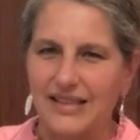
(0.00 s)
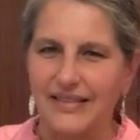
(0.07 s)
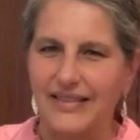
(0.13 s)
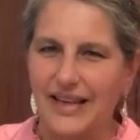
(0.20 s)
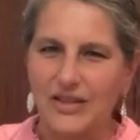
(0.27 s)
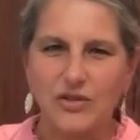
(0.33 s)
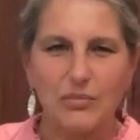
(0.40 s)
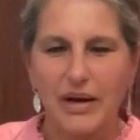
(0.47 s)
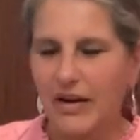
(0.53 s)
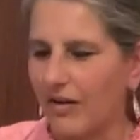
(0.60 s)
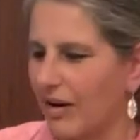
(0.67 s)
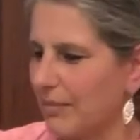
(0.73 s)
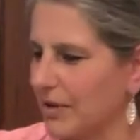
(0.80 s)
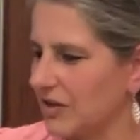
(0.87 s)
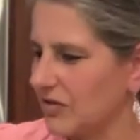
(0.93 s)
it. That's what my
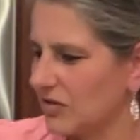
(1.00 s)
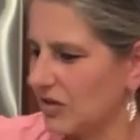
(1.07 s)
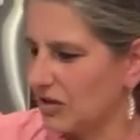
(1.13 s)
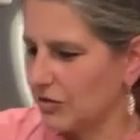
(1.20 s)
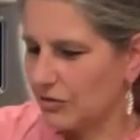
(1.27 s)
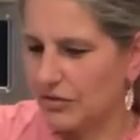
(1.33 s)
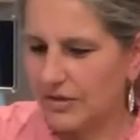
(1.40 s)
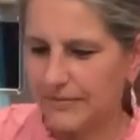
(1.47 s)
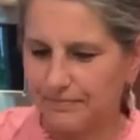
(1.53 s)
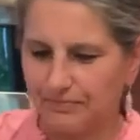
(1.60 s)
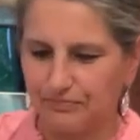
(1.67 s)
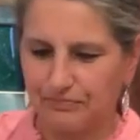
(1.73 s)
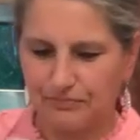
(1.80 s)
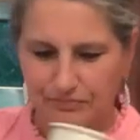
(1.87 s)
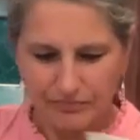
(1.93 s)
grandma used to use.
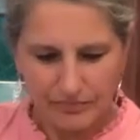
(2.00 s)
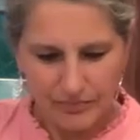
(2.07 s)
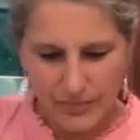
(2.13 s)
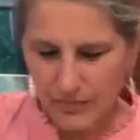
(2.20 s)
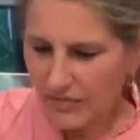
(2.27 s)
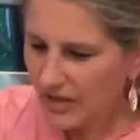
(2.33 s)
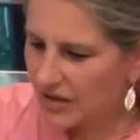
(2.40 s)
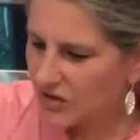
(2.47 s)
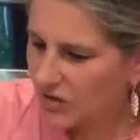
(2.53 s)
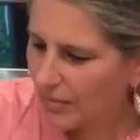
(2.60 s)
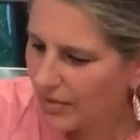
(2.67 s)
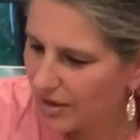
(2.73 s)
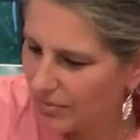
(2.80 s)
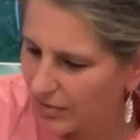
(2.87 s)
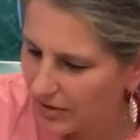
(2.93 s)
So I'm
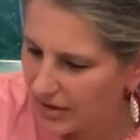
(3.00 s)
gonna